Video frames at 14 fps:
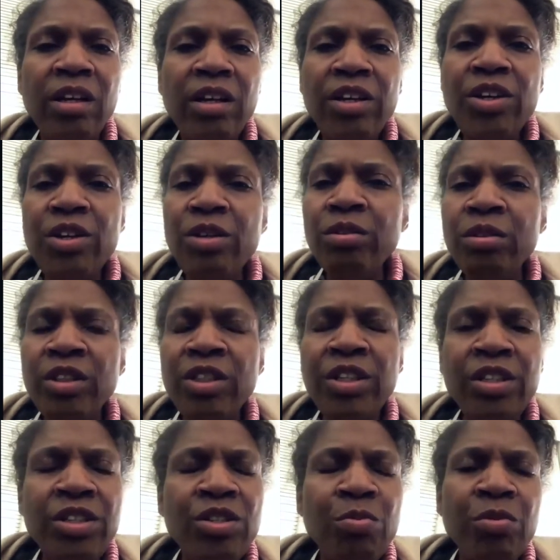You know,
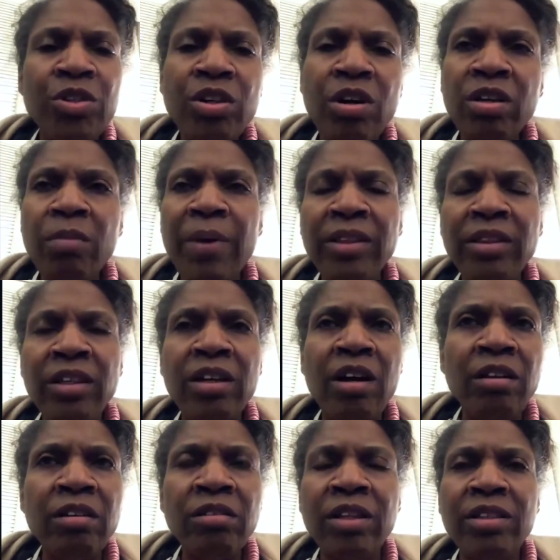kids would talk about the
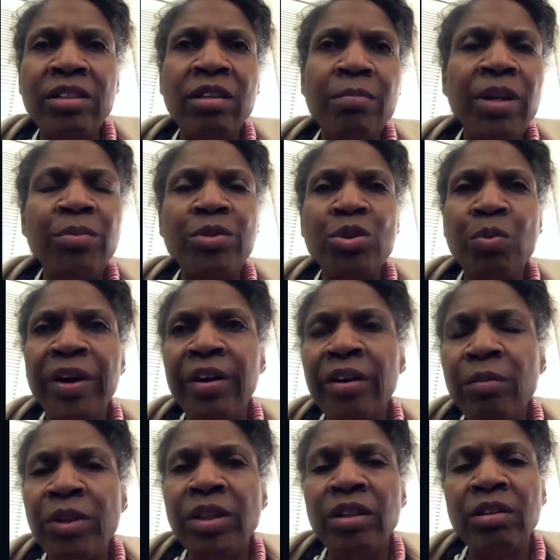color that somebody was wearing
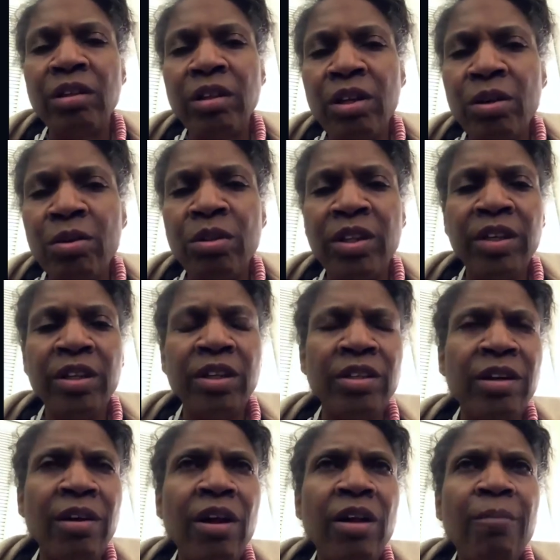with their clothing, and
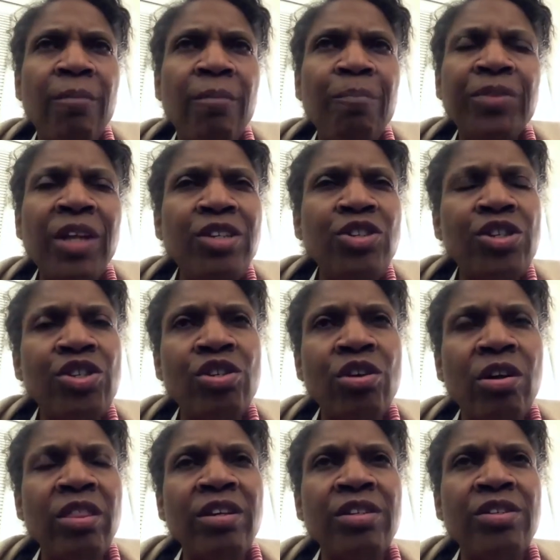they just saw
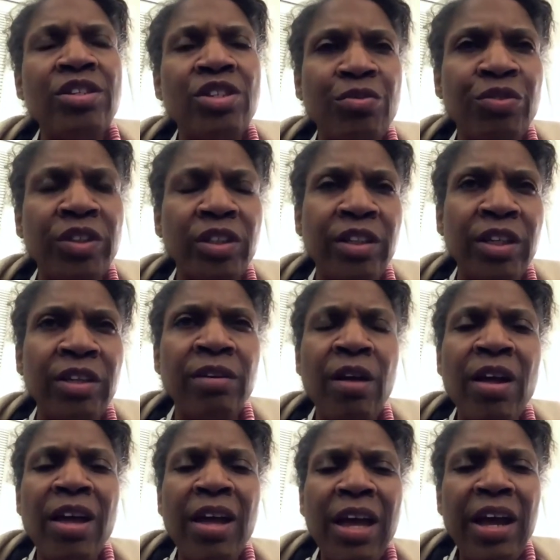things differently.
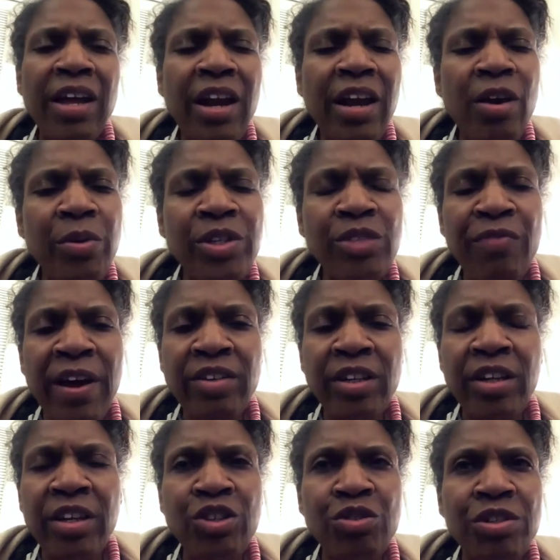And I always found it
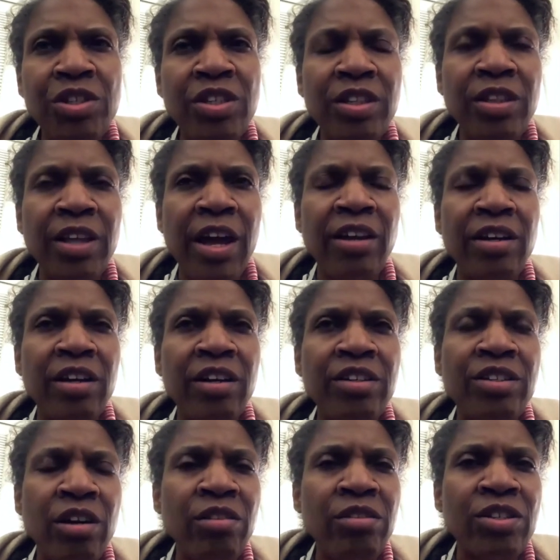interesting that
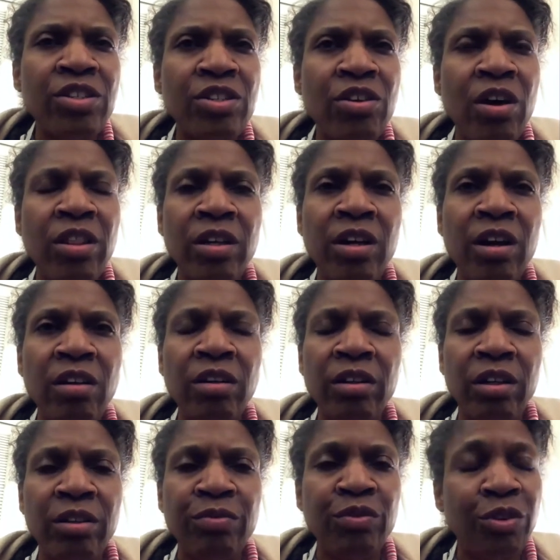adults saw the color
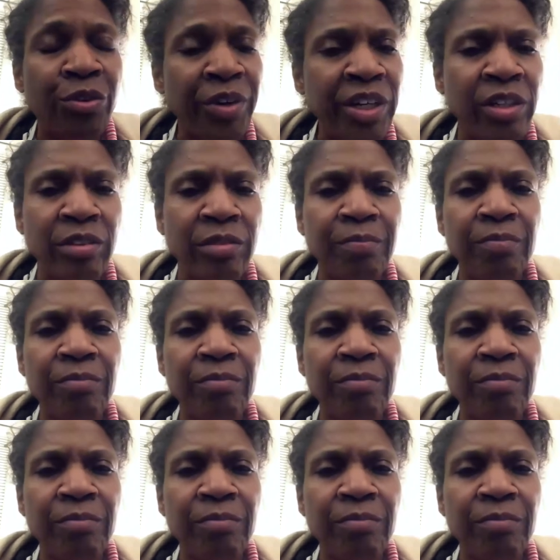of green,